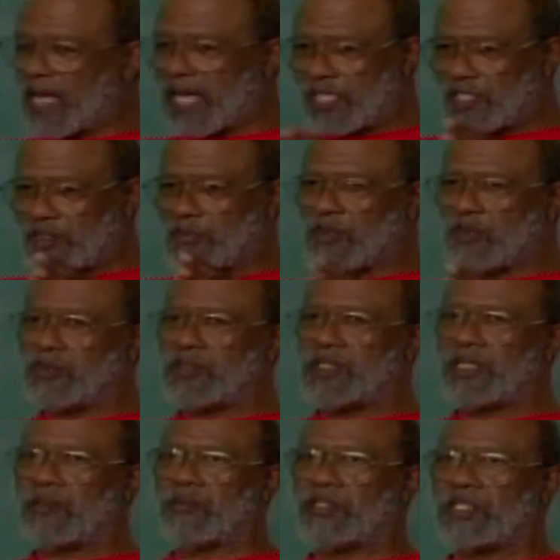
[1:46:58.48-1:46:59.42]
mass movement
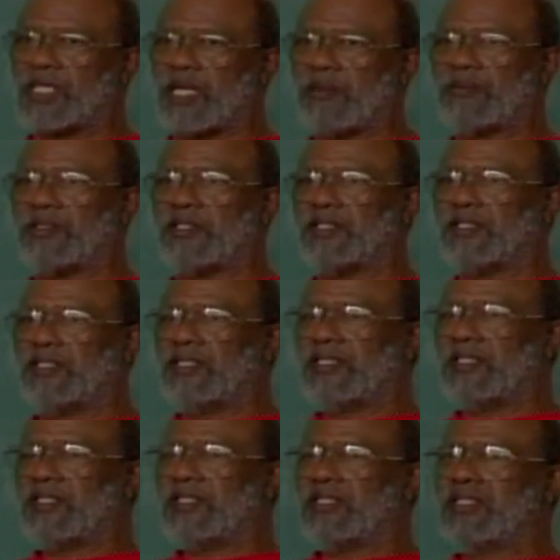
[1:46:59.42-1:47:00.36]
that was happening.
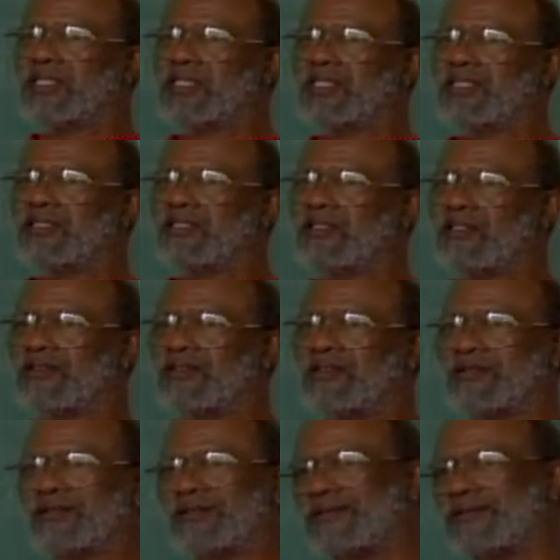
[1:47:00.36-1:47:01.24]
Mm. You know.